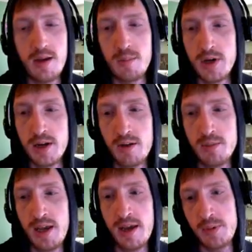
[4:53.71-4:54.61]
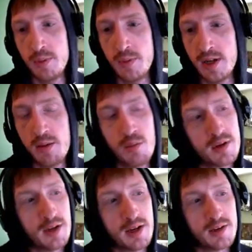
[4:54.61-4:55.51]
But I'll be happy with it.
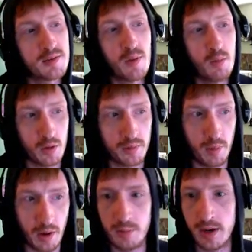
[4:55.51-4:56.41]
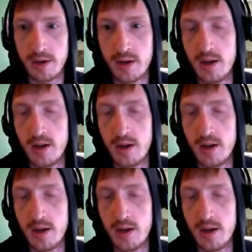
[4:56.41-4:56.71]
I just want more Spider-Man,